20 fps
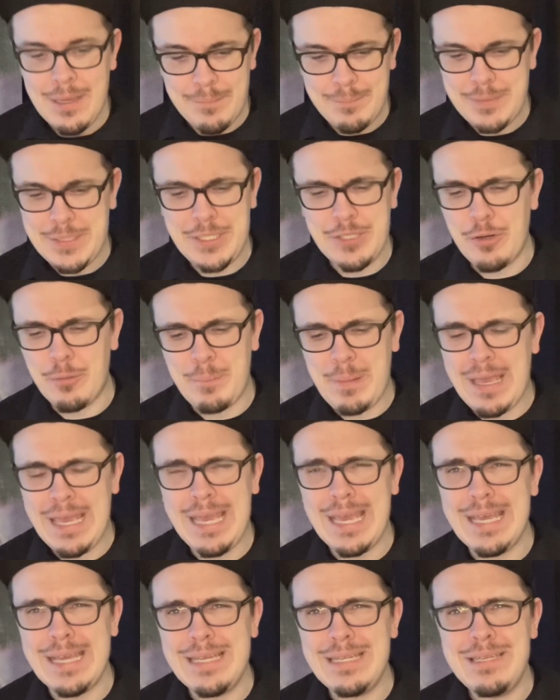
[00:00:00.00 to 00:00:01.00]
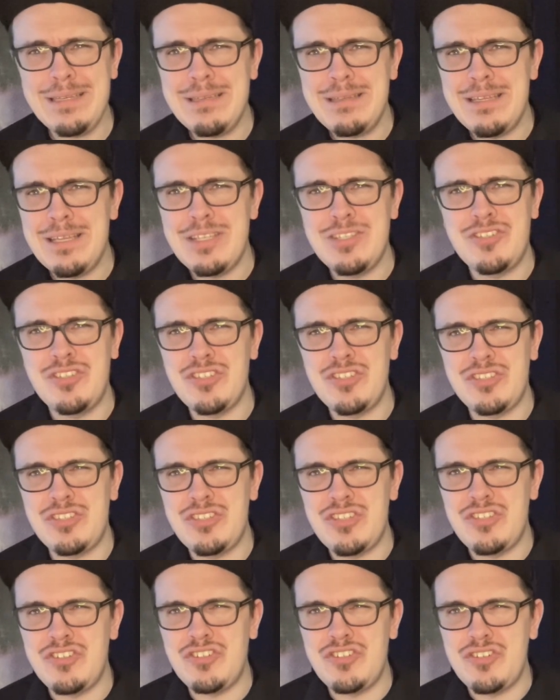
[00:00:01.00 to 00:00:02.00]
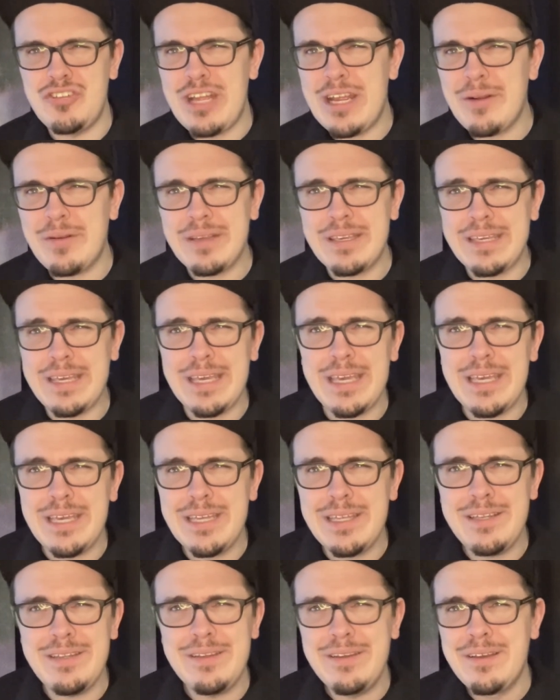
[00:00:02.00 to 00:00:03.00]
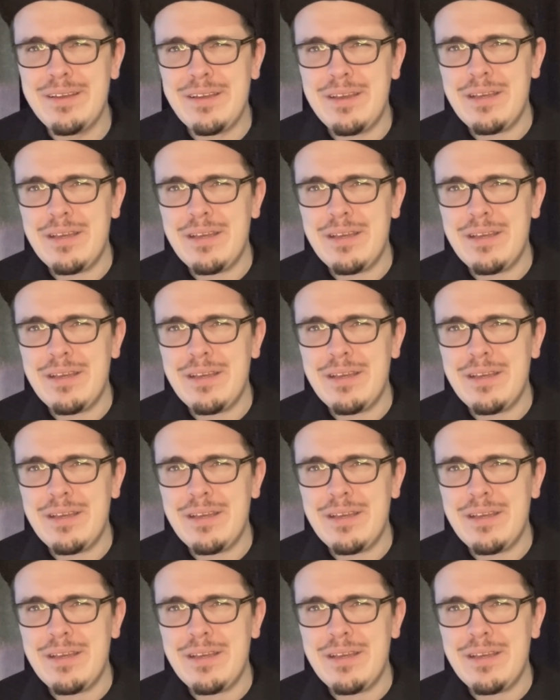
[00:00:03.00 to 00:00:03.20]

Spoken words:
Peter Pan is just this generic kid.